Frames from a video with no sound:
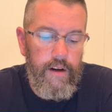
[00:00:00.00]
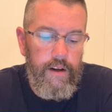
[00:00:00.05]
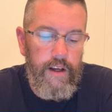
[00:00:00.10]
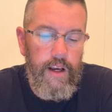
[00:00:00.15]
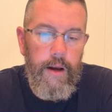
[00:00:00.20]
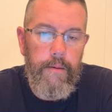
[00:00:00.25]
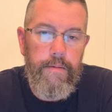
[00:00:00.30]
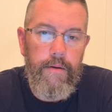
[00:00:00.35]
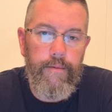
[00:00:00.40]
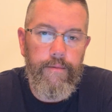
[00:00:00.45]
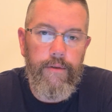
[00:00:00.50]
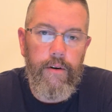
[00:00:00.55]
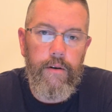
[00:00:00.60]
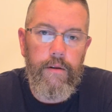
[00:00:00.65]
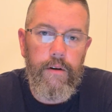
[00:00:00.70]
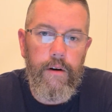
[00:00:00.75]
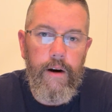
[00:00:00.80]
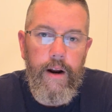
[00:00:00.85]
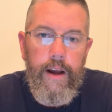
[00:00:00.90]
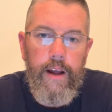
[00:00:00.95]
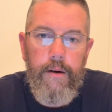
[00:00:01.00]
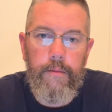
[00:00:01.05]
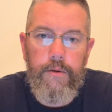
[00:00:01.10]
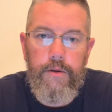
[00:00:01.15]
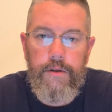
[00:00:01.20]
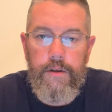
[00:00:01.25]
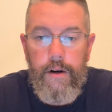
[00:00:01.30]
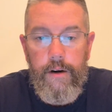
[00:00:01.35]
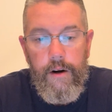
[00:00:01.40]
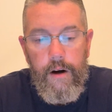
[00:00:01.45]
keep them for their
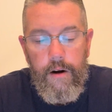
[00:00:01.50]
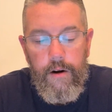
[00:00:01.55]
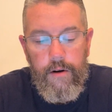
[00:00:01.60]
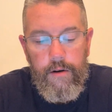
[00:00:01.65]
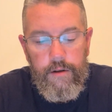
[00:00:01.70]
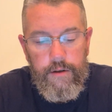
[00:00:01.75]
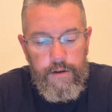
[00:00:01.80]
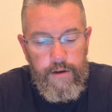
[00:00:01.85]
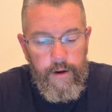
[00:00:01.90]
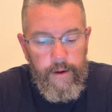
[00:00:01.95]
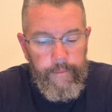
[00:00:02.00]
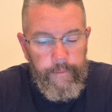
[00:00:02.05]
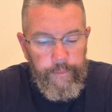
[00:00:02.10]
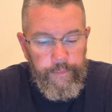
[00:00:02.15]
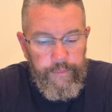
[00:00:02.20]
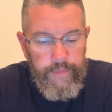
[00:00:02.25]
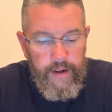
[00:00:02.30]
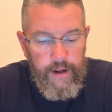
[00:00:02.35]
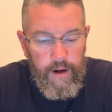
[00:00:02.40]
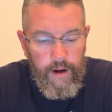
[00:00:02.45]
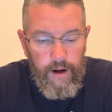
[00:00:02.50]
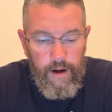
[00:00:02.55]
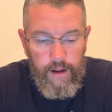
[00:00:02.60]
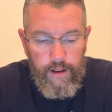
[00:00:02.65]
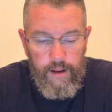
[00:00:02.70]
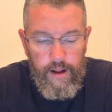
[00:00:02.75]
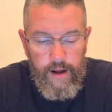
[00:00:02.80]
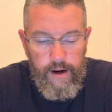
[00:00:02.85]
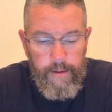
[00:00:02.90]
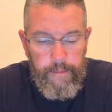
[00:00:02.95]
animals, their dogs. A
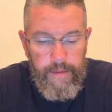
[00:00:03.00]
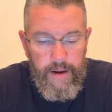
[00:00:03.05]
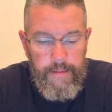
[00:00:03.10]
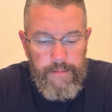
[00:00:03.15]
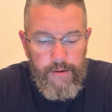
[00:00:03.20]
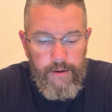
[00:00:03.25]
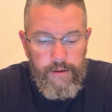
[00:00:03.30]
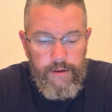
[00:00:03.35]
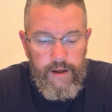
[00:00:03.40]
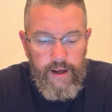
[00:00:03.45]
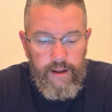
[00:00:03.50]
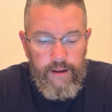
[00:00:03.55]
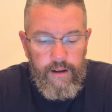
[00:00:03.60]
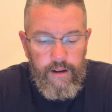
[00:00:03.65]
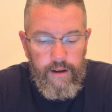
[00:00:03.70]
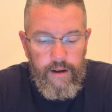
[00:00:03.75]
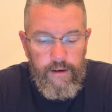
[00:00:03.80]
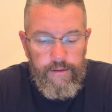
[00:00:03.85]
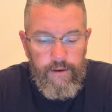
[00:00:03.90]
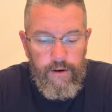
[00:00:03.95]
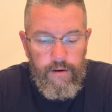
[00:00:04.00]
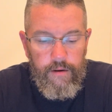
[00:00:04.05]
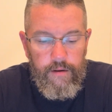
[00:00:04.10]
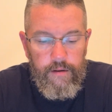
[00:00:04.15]
lot of people take the liver,